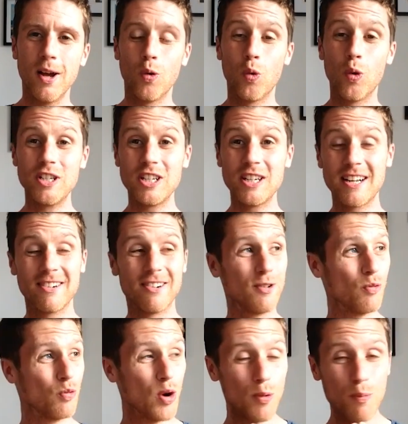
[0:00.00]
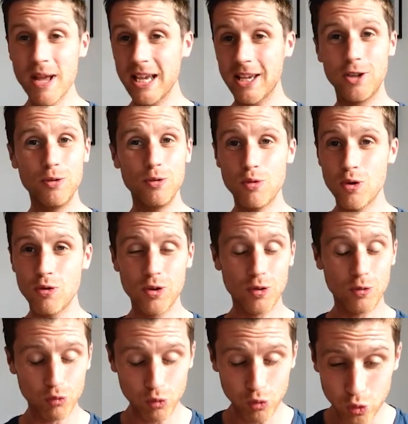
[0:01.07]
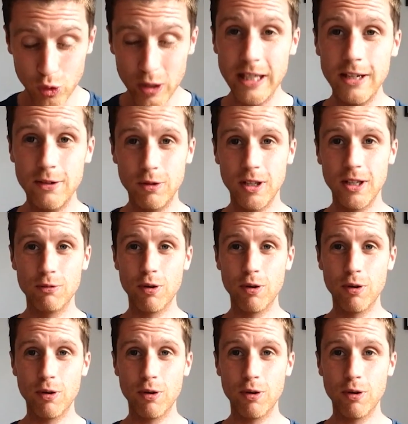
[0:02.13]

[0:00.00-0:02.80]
which will make you really